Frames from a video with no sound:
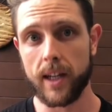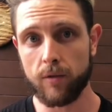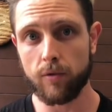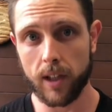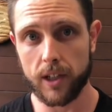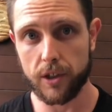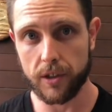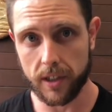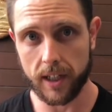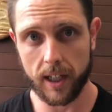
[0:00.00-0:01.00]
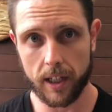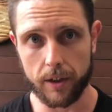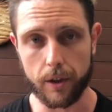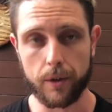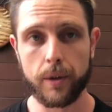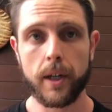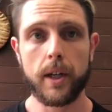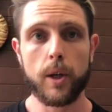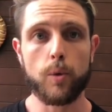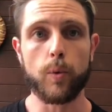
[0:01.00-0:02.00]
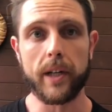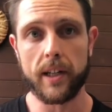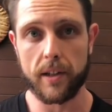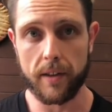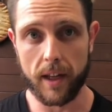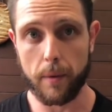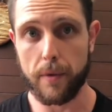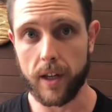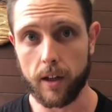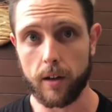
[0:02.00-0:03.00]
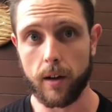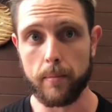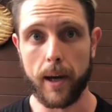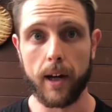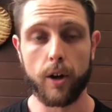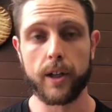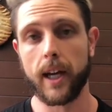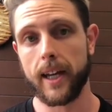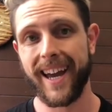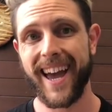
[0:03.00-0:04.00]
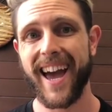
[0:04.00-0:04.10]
in relation to cardio, we need to then think about, okay,